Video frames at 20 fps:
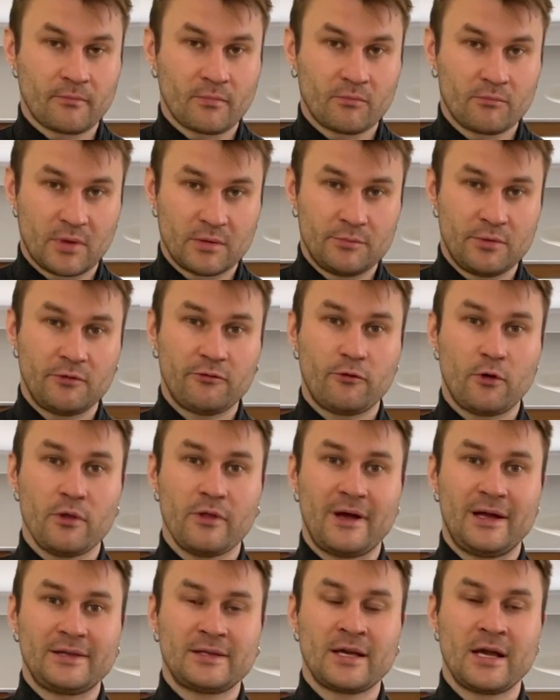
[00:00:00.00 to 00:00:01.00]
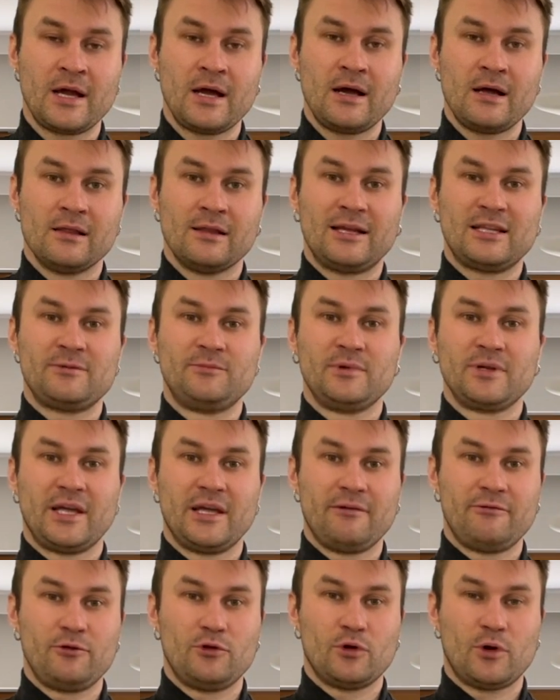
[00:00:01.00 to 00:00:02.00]
But before that, let me
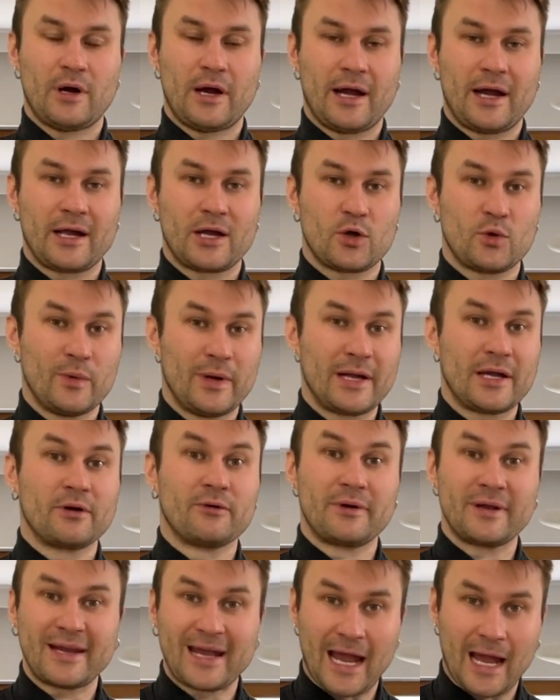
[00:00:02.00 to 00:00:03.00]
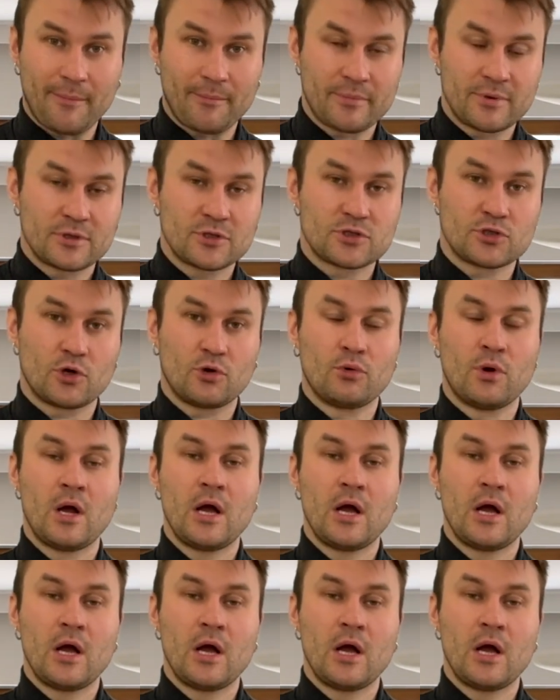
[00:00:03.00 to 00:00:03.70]
give you a quick recap. So